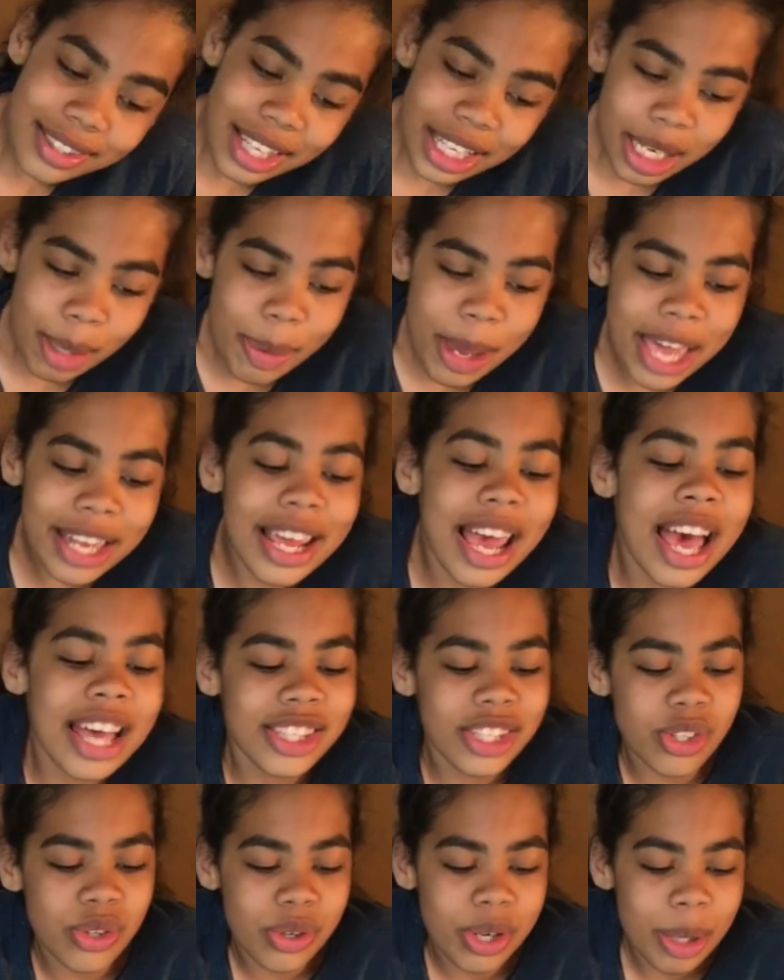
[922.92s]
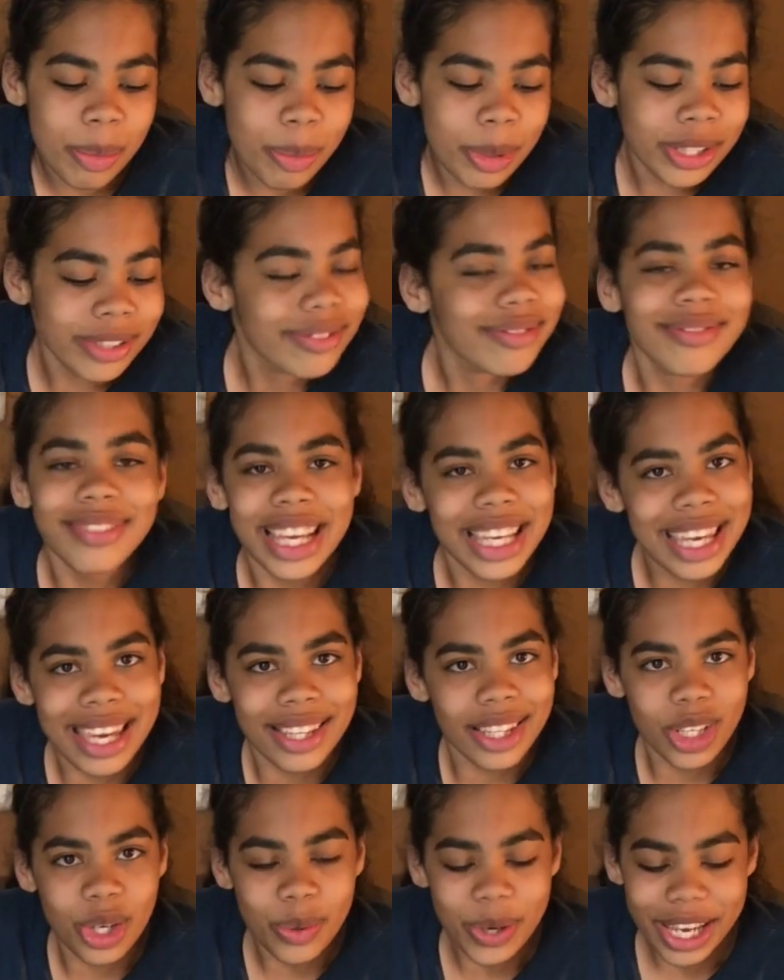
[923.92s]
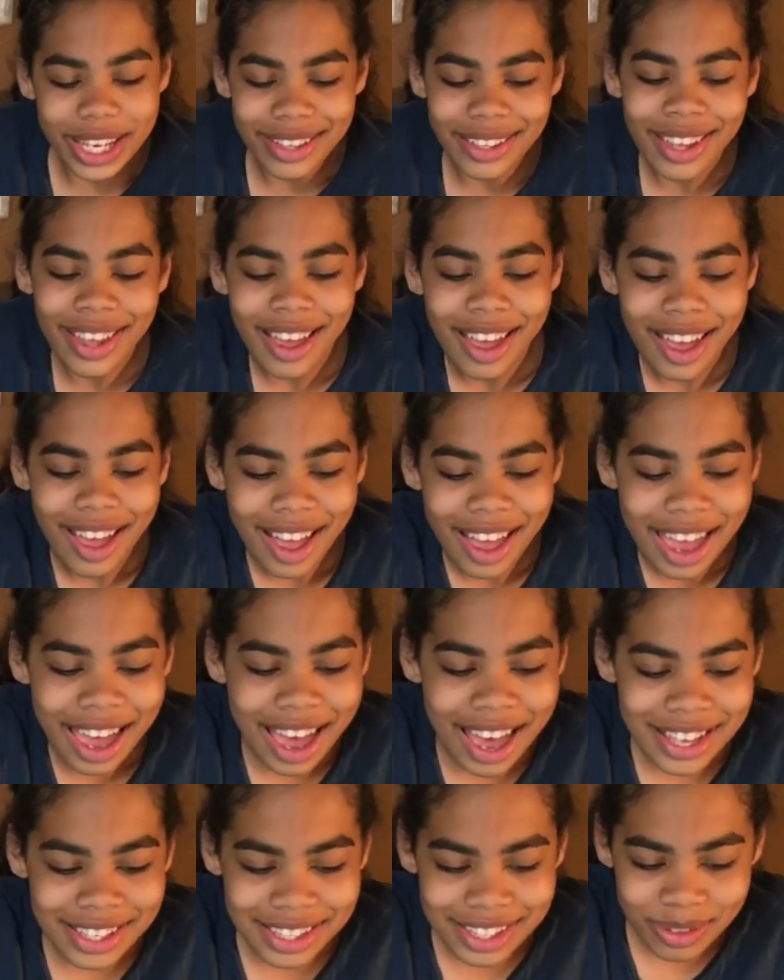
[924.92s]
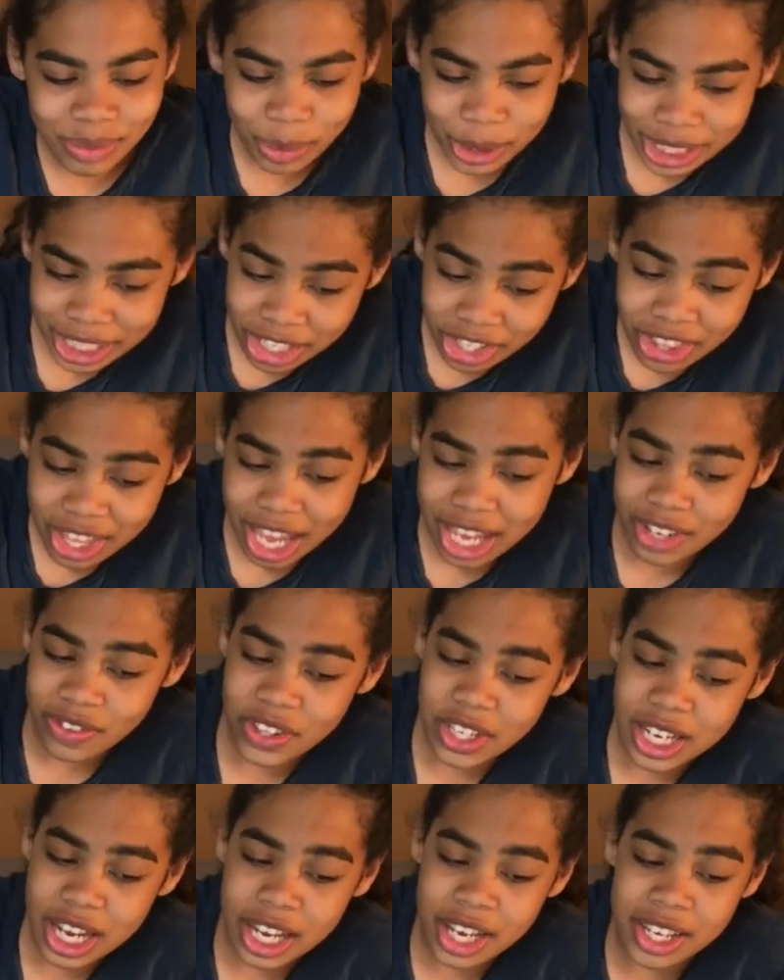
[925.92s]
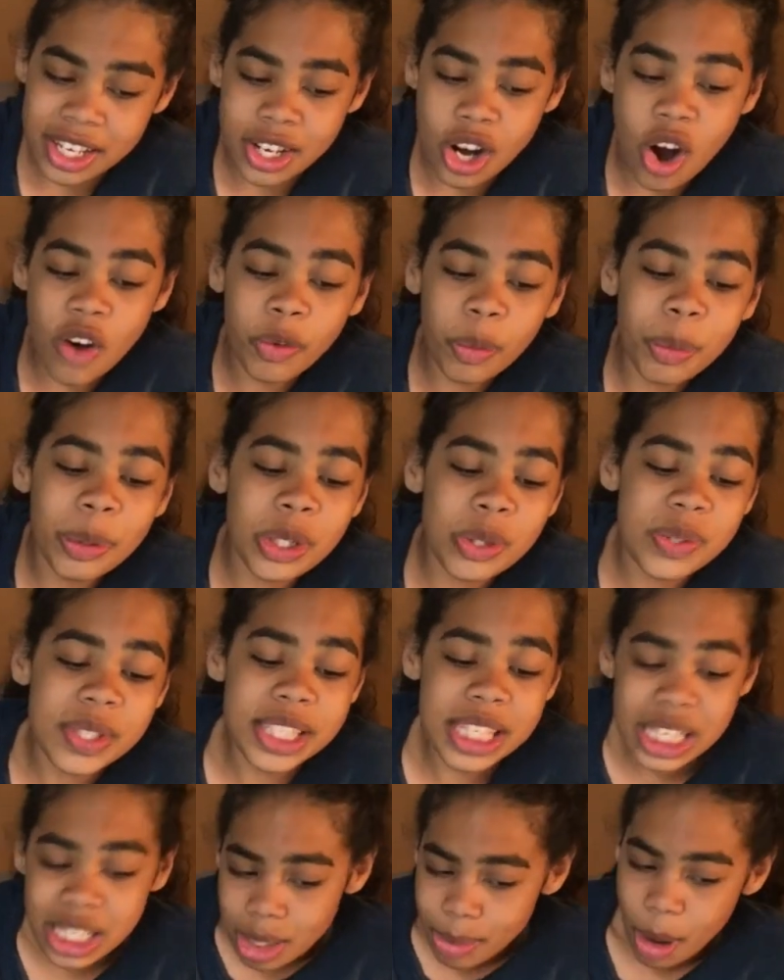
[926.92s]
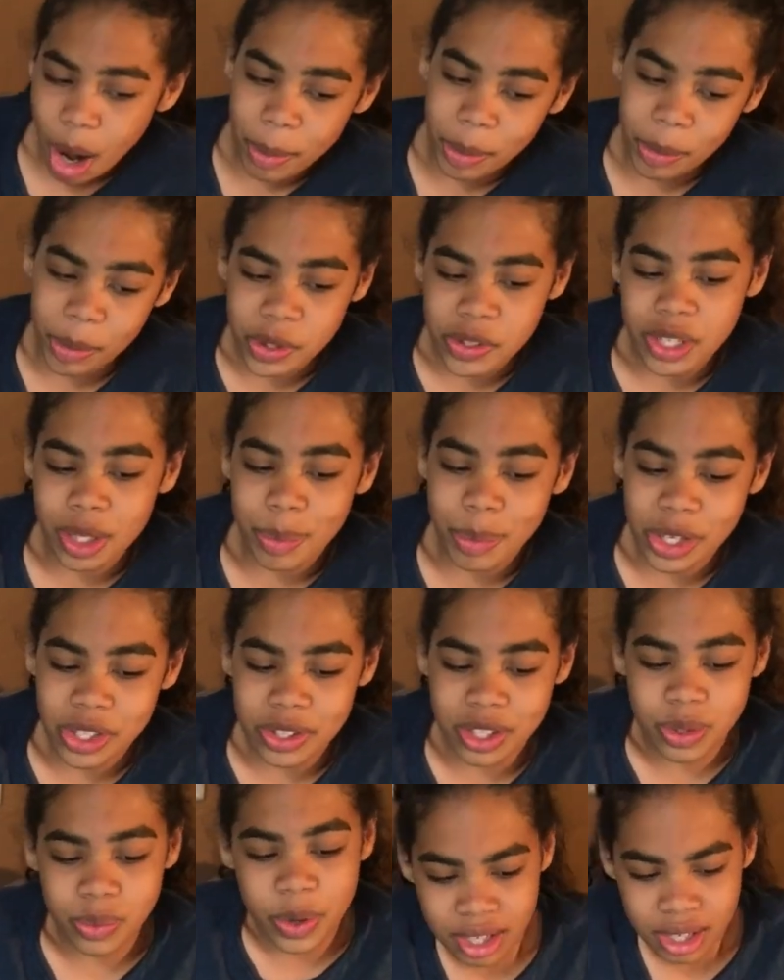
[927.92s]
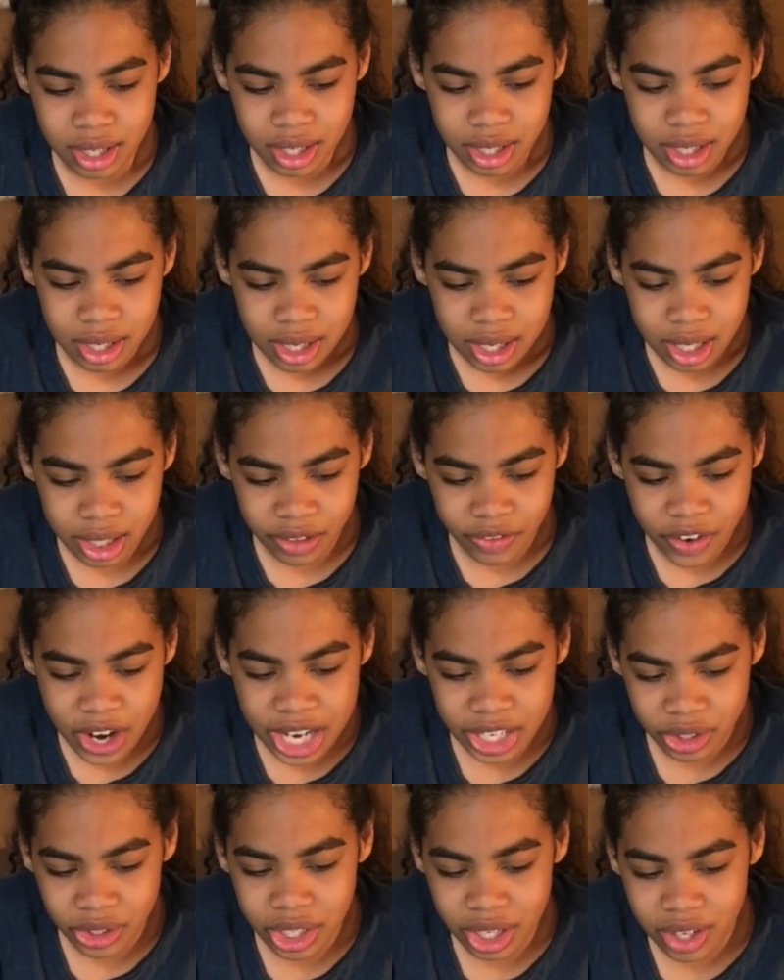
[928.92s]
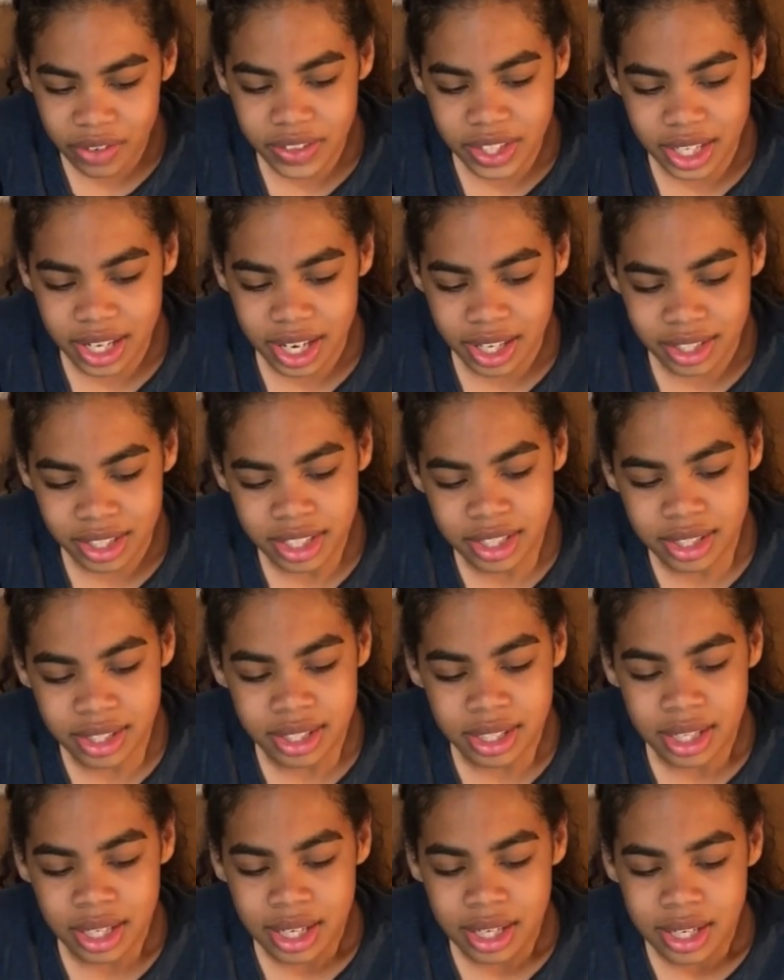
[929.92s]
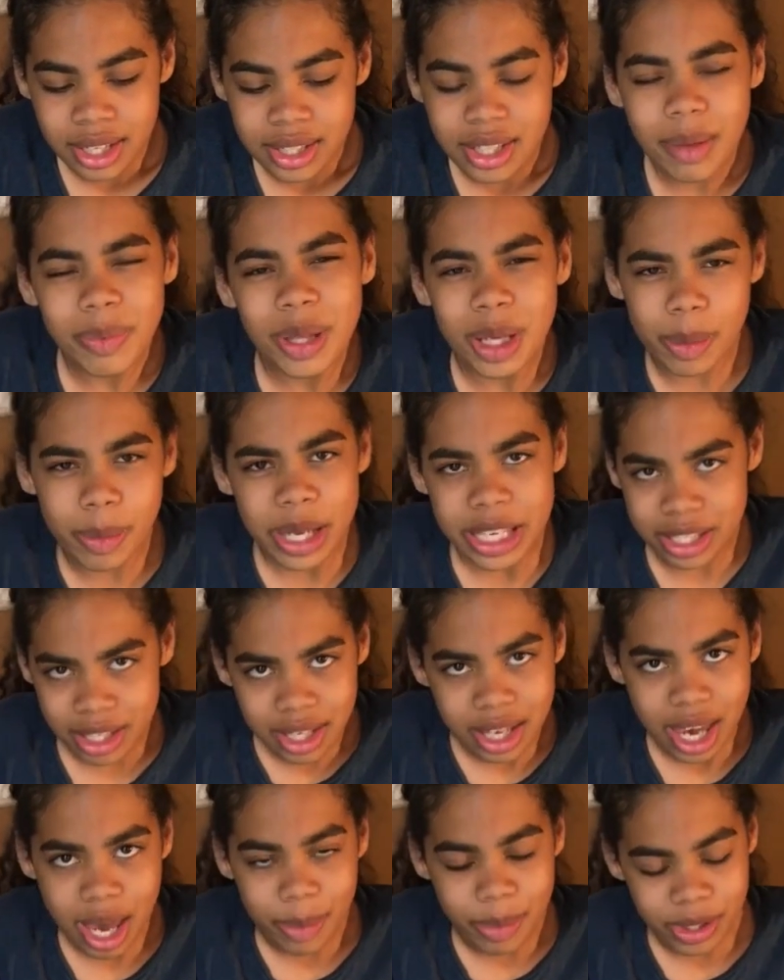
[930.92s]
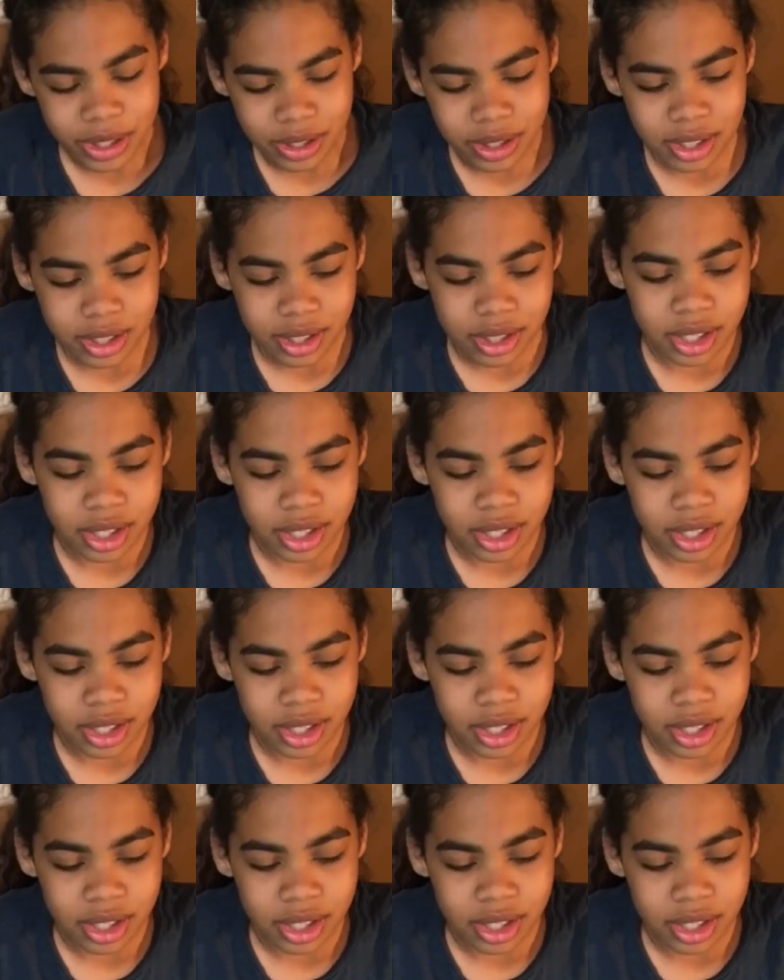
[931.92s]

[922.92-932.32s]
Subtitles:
like a bad acid trip, but I can't look away. As we near the end of the decade, overproduced teeny bopper music appears as well. In the final year of the 90s, something amazing happened.